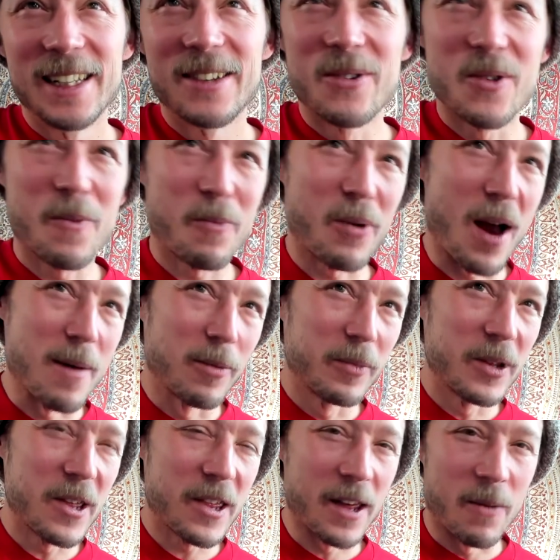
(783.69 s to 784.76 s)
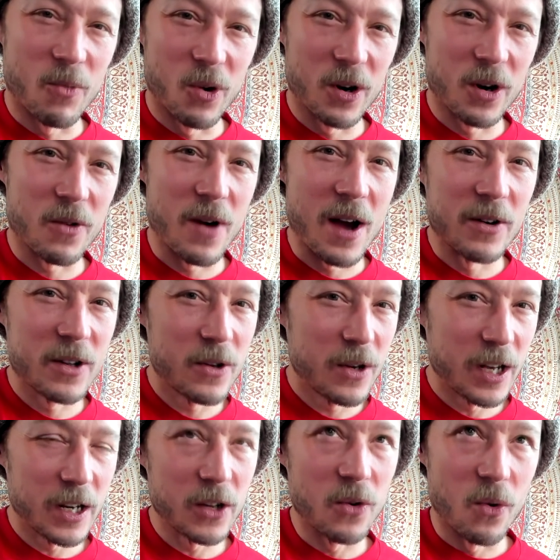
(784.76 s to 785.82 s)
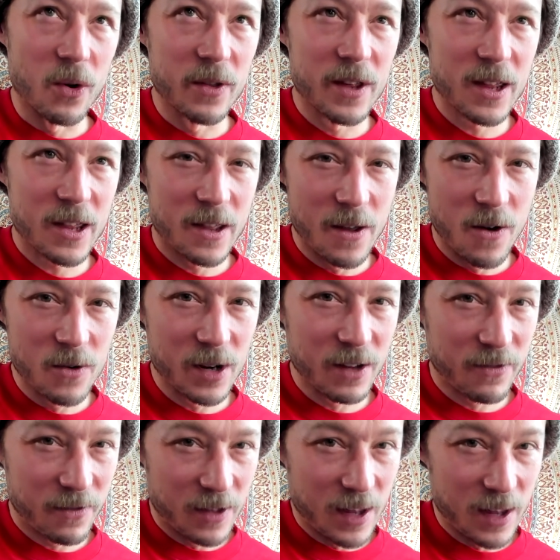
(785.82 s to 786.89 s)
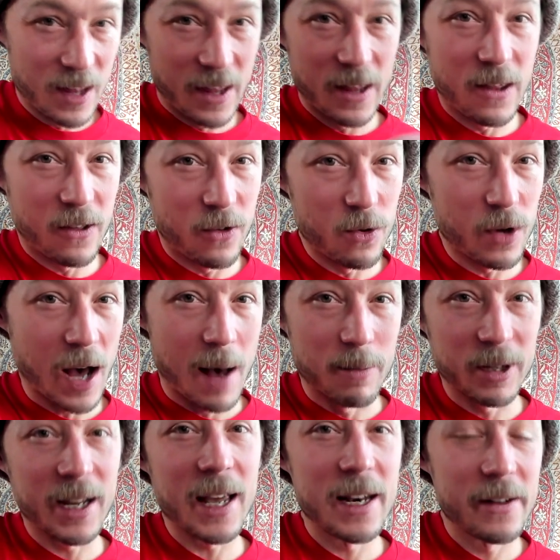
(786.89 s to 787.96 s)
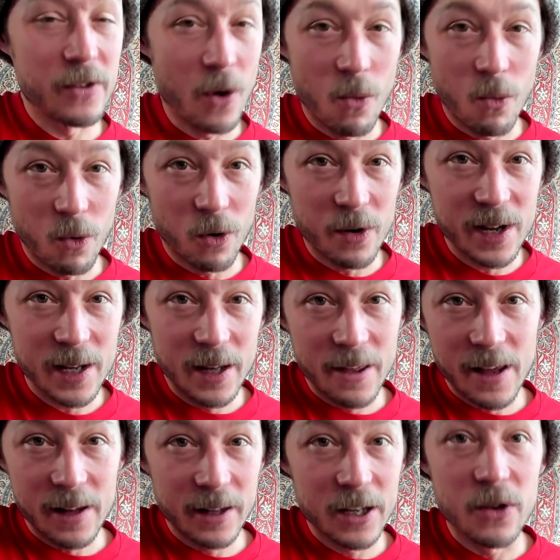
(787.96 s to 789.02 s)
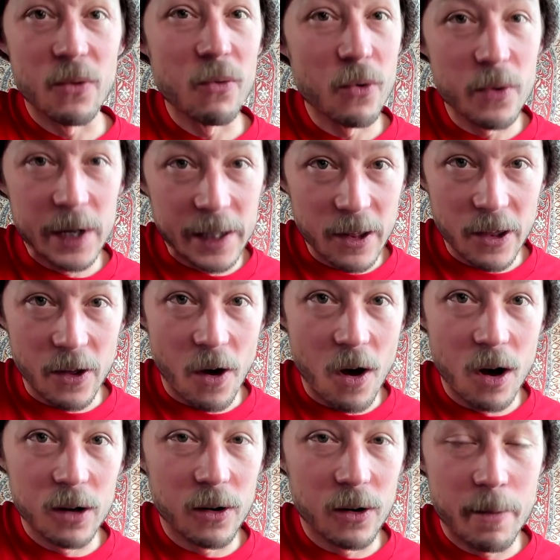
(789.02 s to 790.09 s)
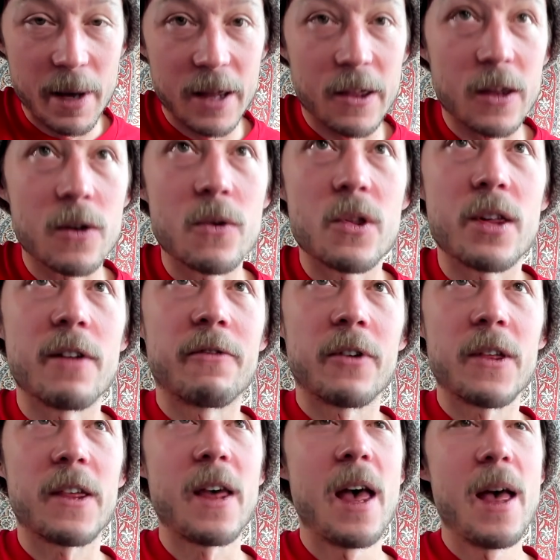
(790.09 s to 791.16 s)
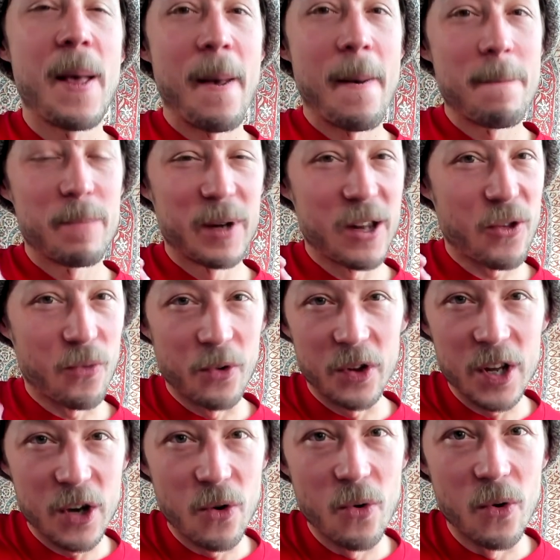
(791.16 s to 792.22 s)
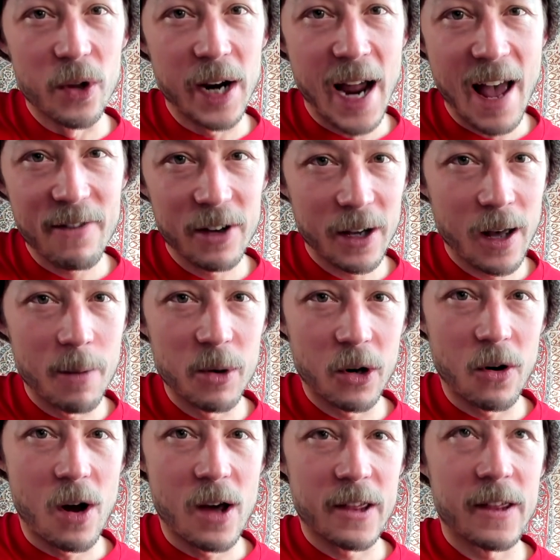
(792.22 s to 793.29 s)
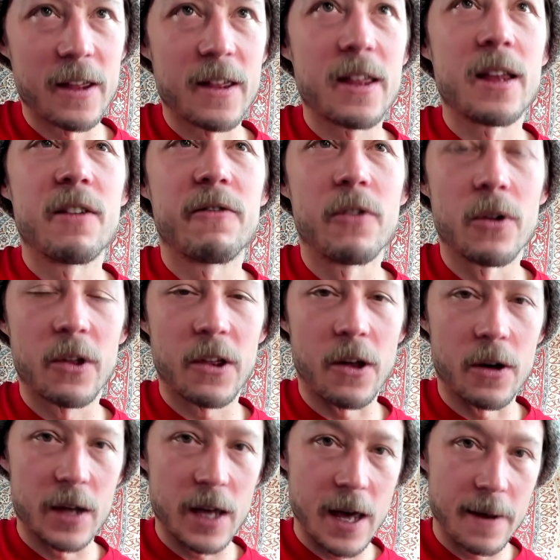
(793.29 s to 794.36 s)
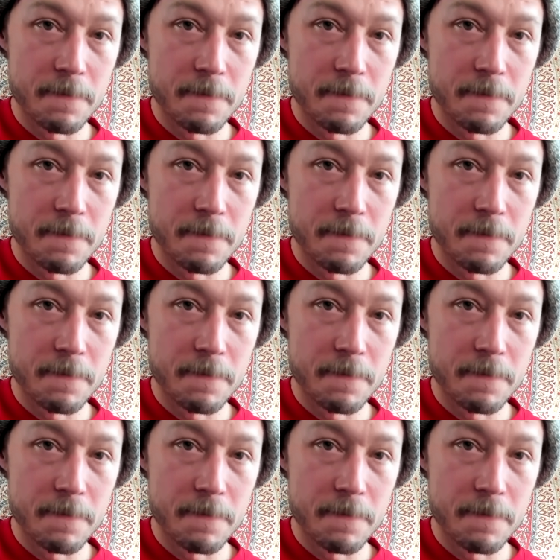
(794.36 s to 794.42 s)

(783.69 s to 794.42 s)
There's probably some workaround, and you could ignore this note if this is too complicated. Don't worry. It's not like you're ruining the song or it makes a huge difference. But it's really cool, and I haven't come across this in a folk song yet.